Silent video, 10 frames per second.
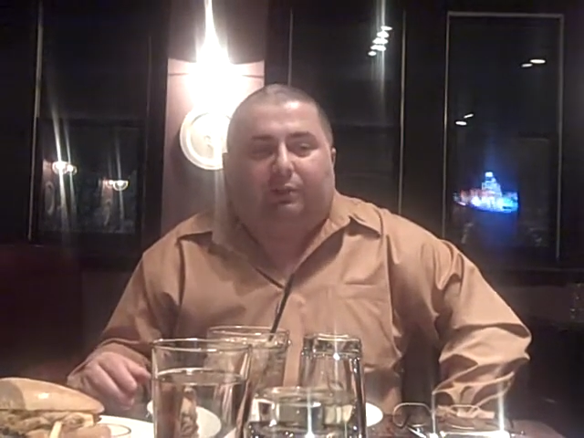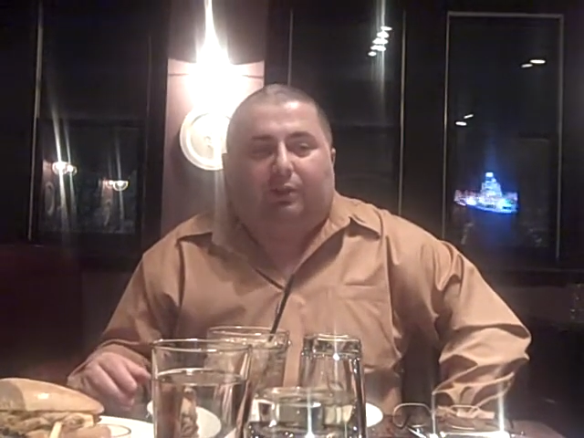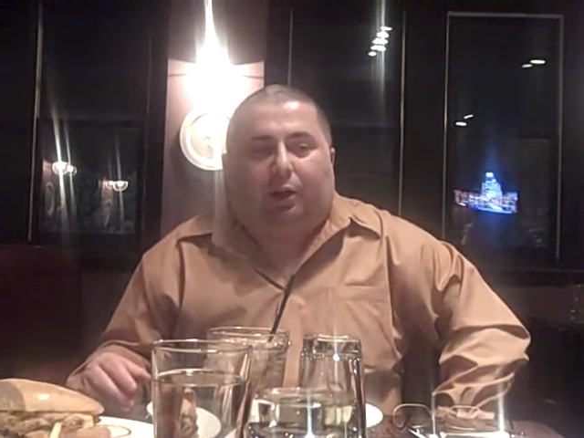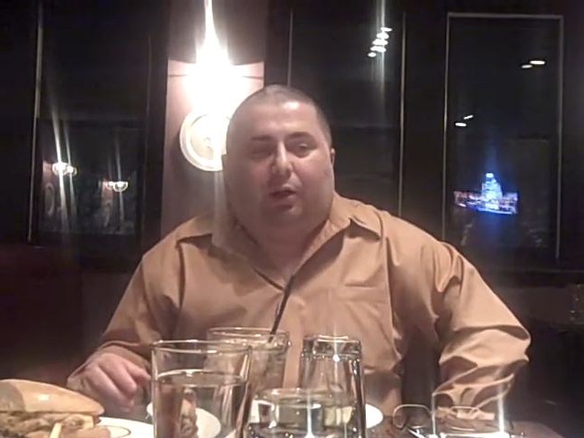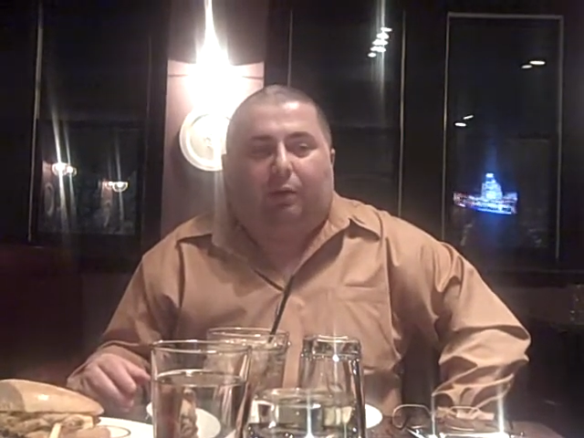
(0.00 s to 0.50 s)

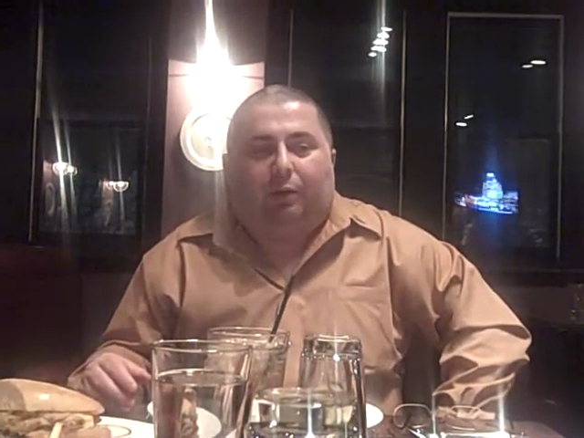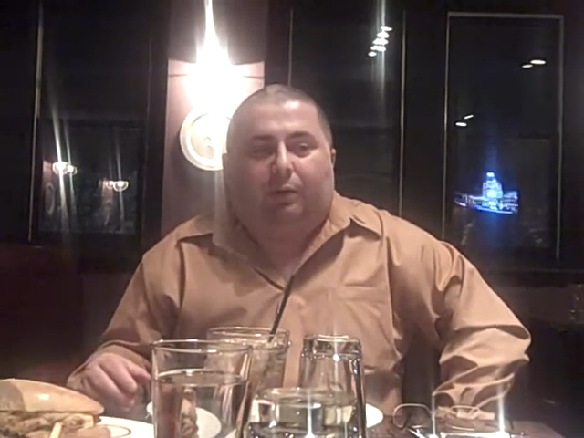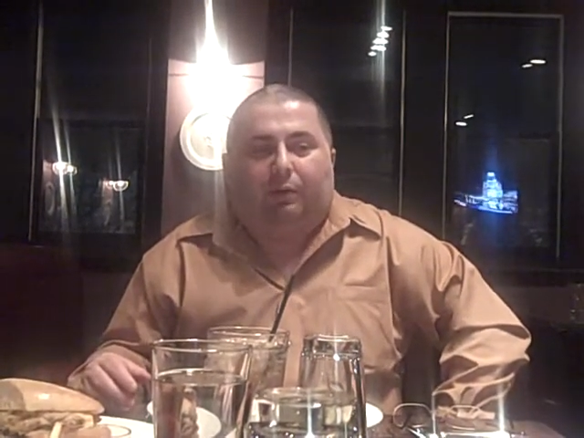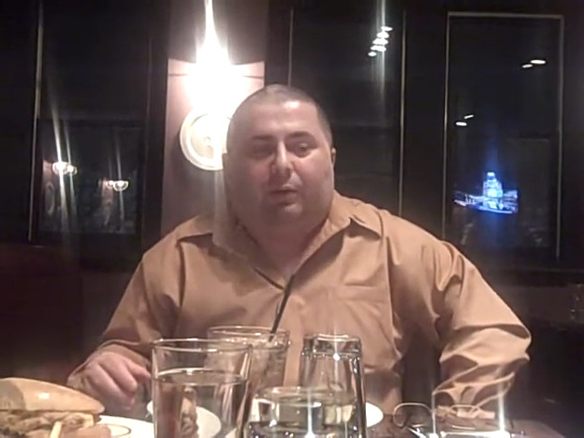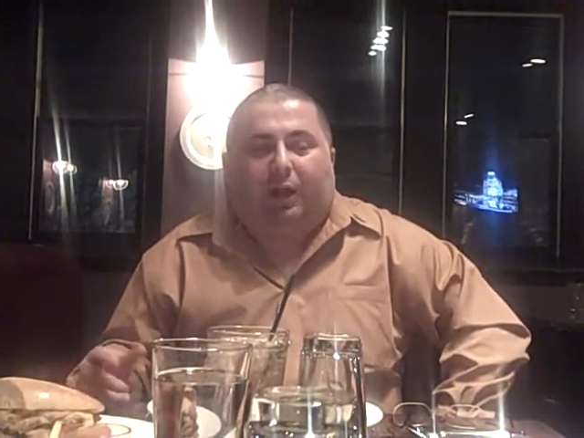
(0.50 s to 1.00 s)
So
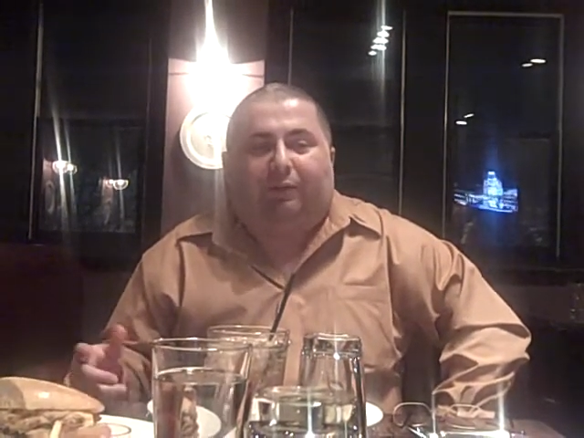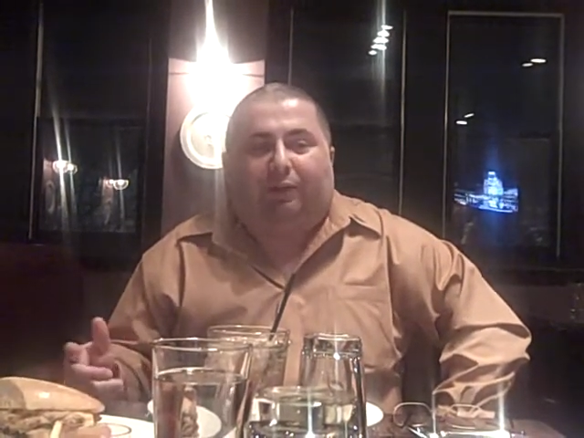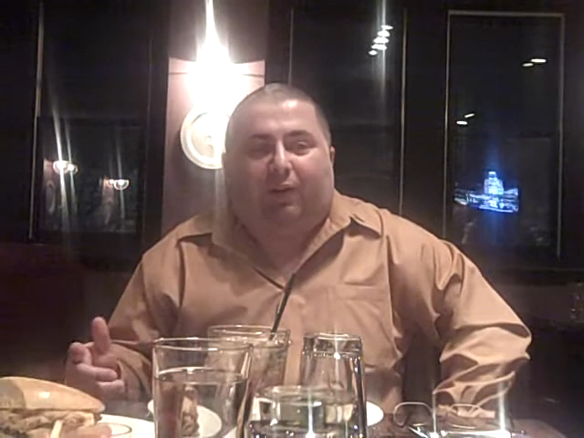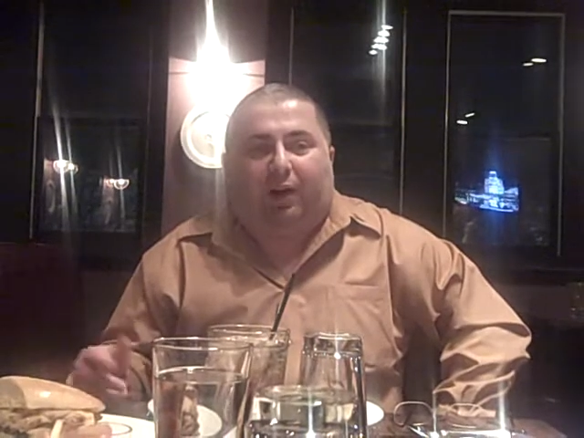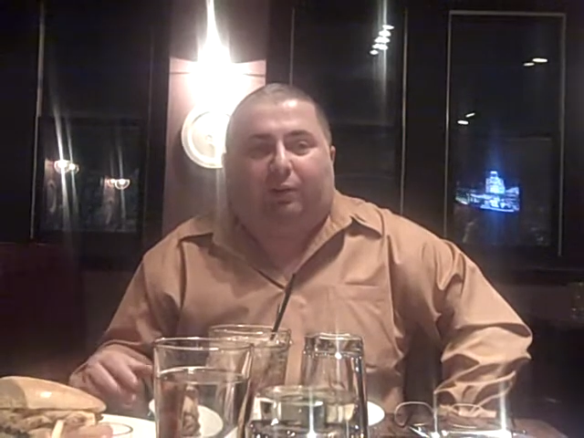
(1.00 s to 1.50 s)
the guy
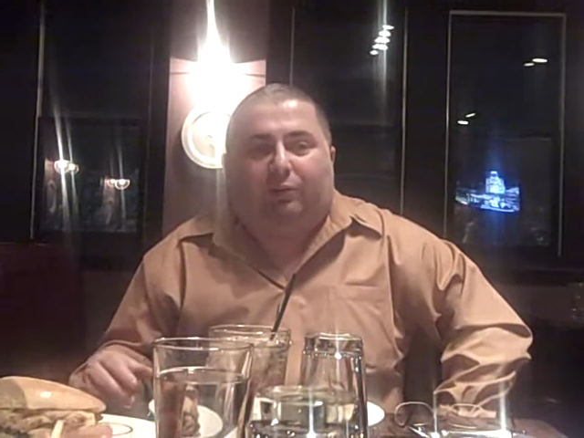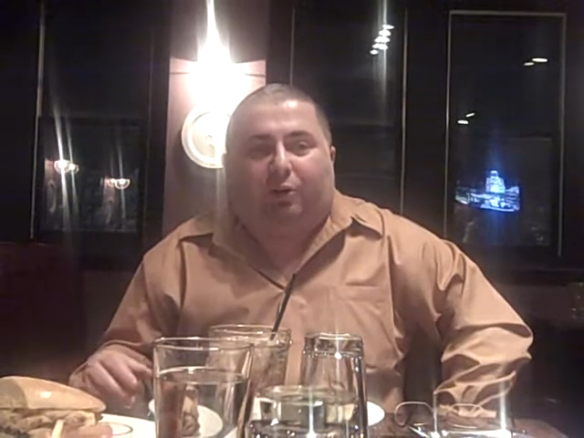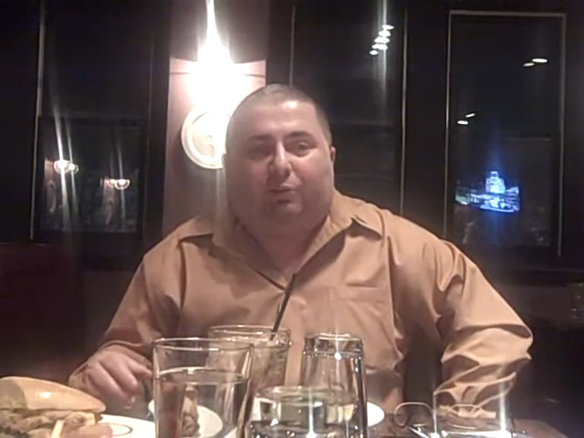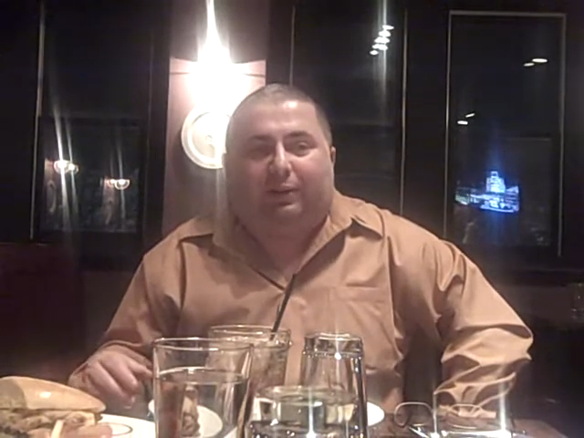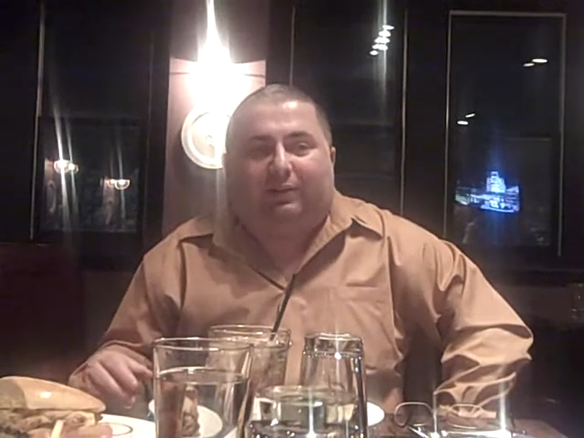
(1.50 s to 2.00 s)
from the firehouse
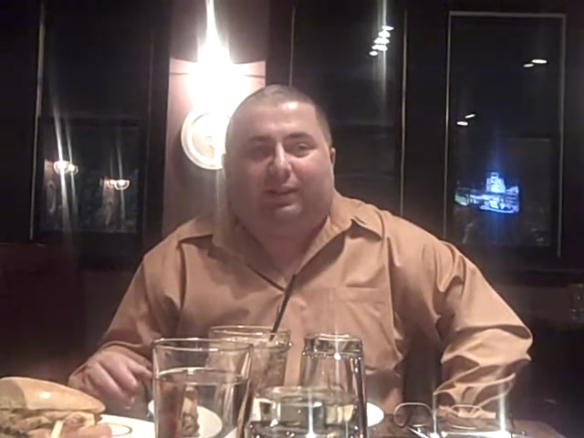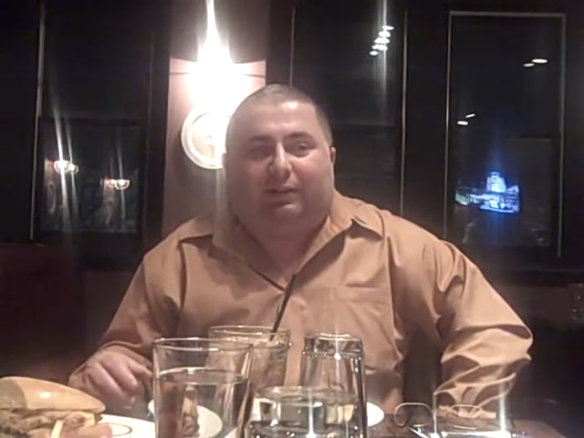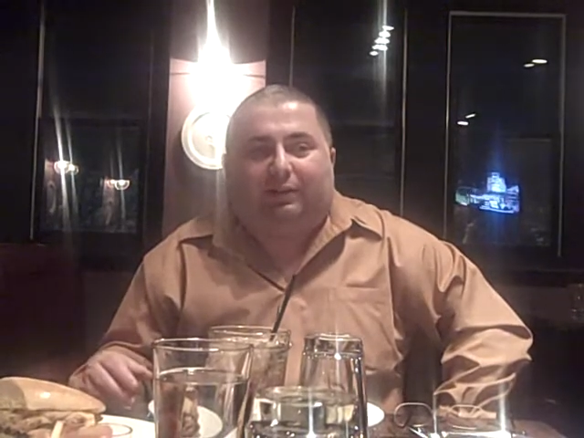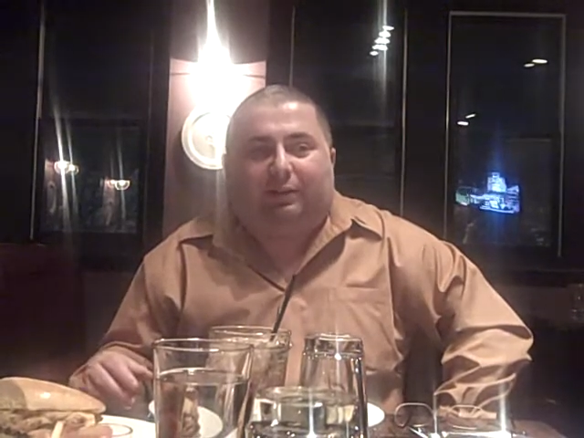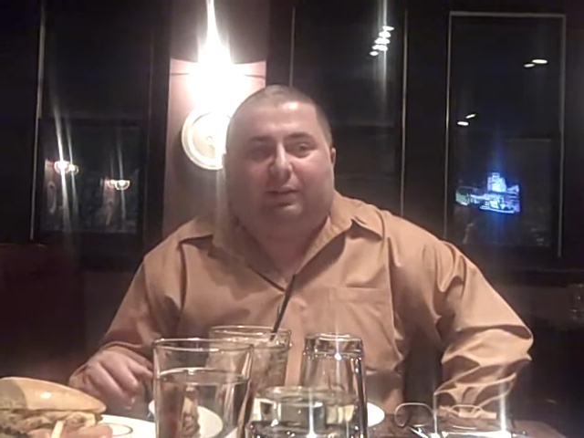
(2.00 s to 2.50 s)
calls me and
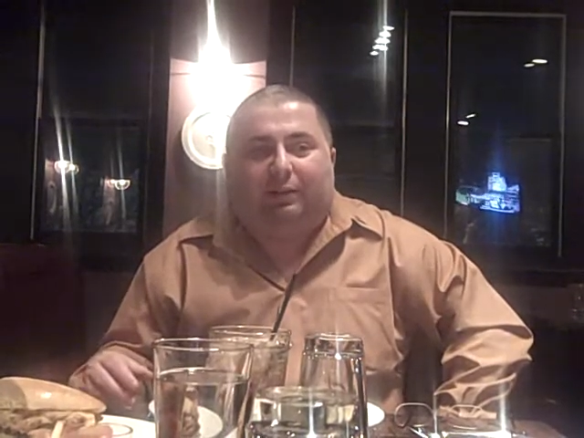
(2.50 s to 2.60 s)
says,